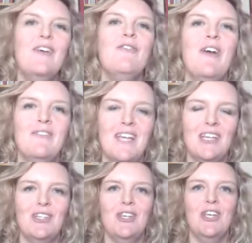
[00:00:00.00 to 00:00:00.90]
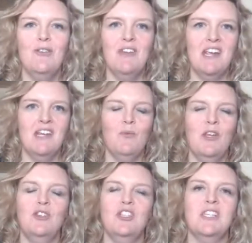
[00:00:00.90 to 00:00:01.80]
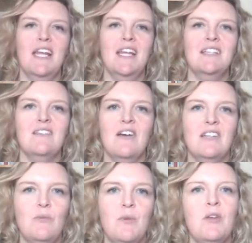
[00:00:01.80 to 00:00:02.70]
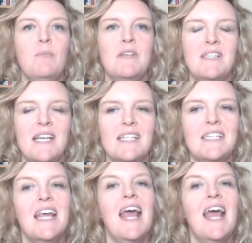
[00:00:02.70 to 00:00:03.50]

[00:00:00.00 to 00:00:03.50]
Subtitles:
foundation that you need when you're just getting started with your business,